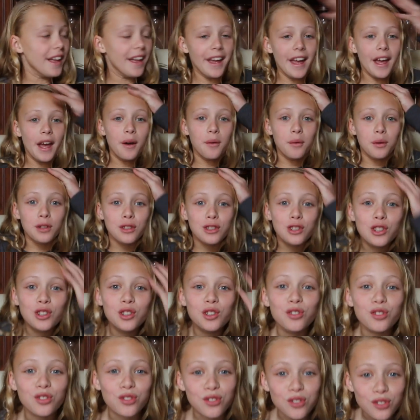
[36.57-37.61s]
It was
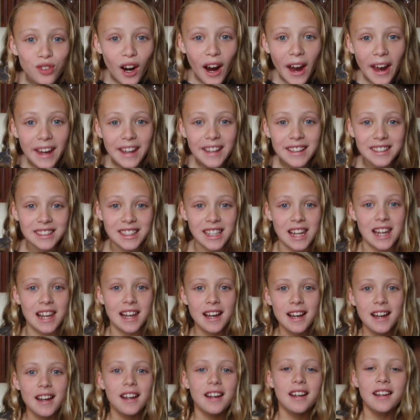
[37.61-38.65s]
crazy.
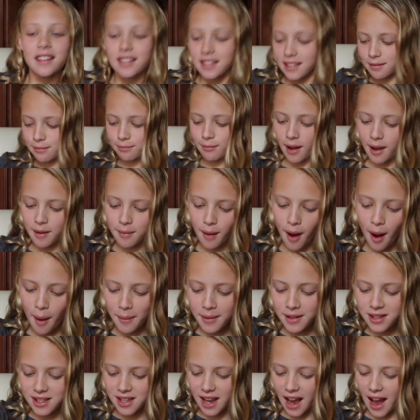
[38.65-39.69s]
My mom
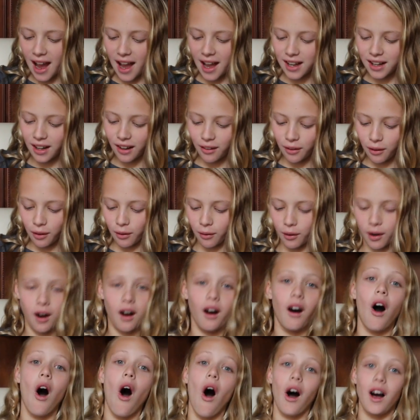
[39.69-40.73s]
and dad were
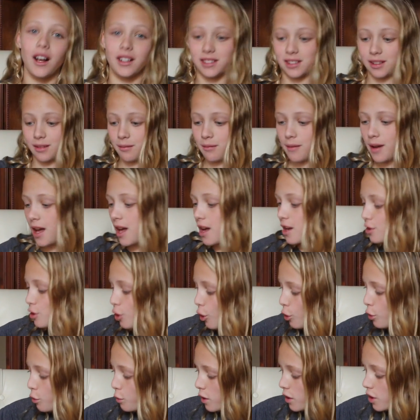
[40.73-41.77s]
awesome. So
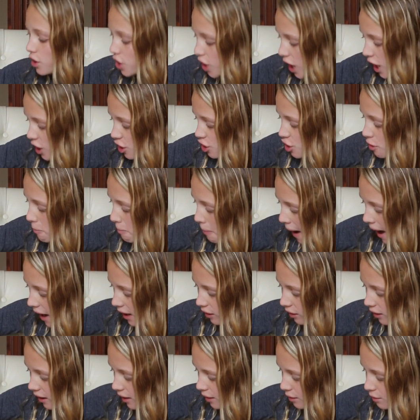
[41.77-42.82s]
you can change the
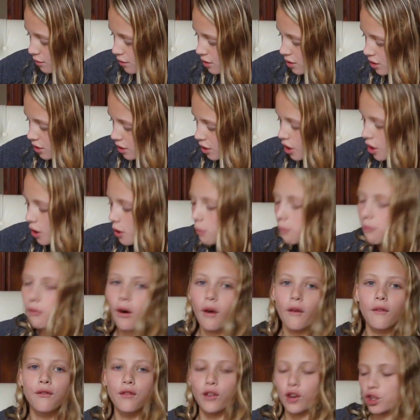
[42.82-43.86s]
background.
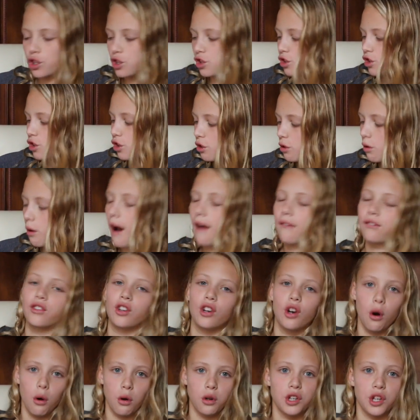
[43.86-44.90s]
Well, first you have to
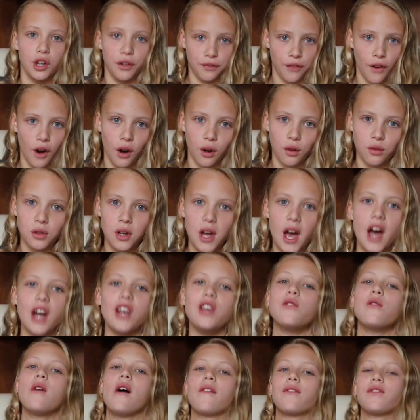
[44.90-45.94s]
go on your phone and
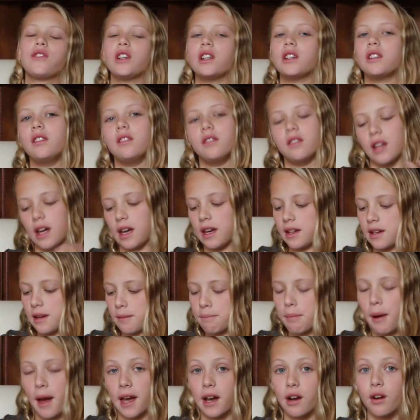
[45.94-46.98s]
you have to like
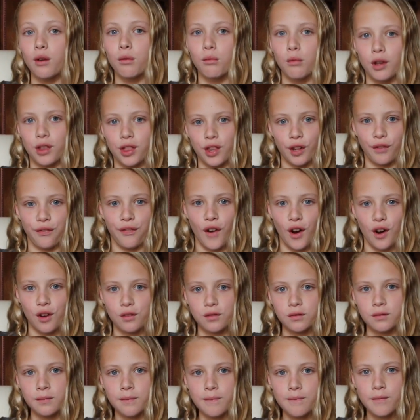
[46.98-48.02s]
pair it with your
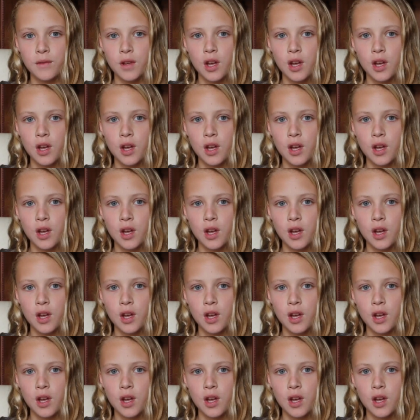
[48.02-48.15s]
phone.